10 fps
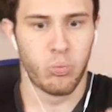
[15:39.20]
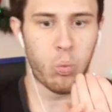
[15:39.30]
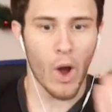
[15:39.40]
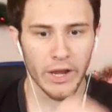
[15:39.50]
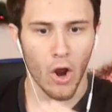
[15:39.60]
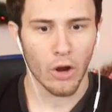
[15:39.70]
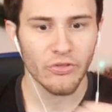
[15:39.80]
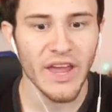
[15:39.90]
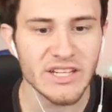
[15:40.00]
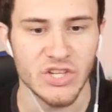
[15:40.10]
What are
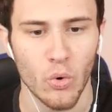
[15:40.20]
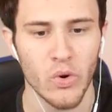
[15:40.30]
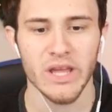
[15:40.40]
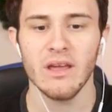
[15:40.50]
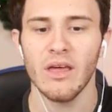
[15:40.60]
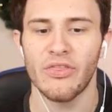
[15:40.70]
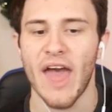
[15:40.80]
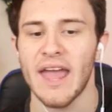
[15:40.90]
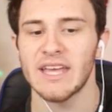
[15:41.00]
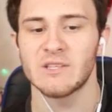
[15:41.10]
they doing
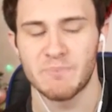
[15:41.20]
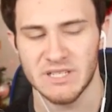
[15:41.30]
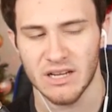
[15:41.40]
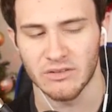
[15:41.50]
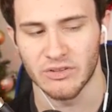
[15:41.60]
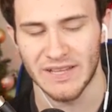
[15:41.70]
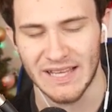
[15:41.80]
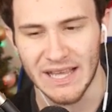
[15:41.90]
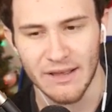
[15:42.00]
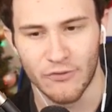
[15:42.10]
that is particularly
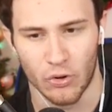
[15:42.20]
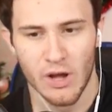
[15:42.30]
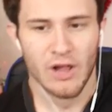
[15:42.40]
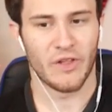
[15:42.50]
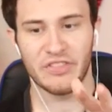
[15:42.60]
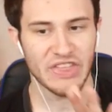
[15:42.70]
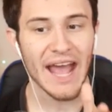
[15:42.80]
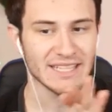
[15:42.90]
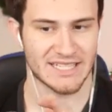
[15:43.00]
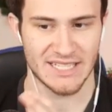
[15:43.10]
evil? Like,
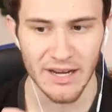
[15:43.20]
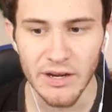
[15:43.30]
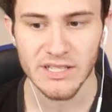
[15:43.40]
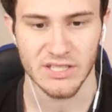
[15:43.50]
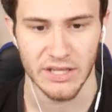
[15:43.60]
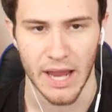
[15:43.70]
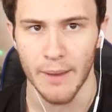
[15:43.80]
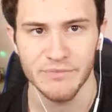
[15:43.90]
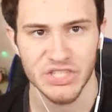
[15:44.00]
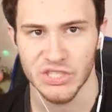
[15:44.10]
that, seriously,
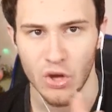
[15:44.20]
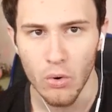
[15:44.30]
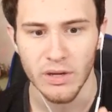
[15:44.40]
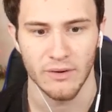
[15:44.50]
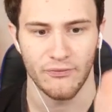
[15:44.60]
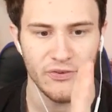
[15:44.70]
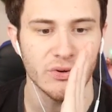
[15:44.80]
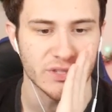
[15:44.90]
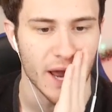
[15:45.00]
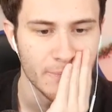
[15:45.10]
I'm so
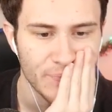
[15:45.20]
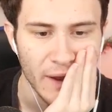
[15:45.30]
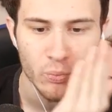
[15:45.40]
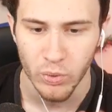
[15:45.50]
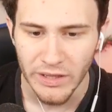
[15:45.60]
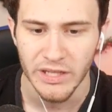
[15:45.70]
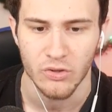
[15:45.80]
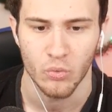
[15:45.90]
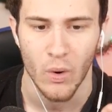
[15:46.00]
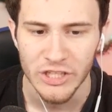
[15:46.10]
confused. I really
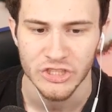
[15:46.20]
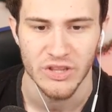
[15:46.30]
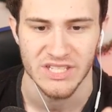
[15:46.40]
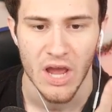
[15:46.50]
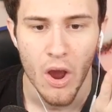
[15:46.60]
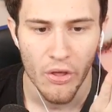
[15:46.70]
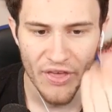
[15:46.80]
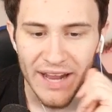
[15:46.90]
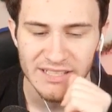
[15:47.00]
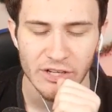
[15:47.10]
question this.
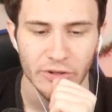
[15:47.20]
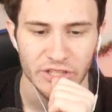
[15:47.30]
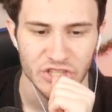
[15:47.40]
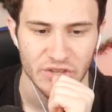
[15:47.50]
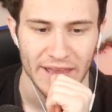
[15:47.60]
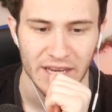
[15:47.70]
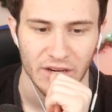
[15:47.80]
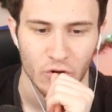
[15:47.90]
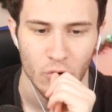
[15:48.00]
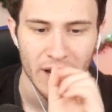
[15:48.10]
That Diglett just landed
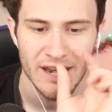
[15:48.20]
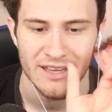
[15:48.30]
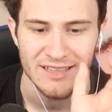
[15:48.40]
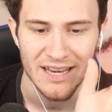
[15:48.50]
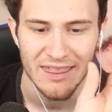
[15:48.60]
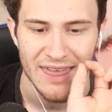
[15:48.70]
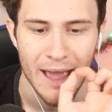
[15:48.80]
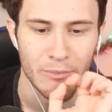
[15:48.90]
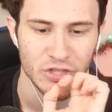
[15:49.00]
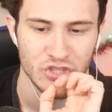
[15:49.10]
a crit and it did
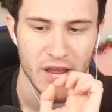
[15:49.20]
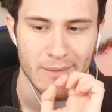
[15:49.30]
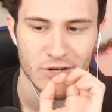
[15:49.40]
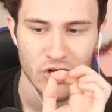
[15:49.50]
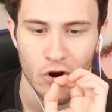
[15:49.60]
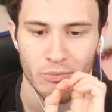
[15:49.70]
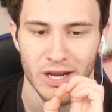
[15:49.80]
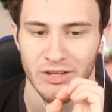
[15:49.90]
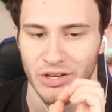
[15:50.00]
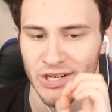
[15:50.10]
that much damage. Oh
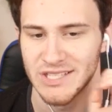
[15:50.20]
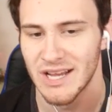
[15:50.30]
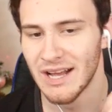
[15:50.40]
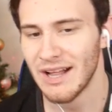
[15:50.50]
my goodness.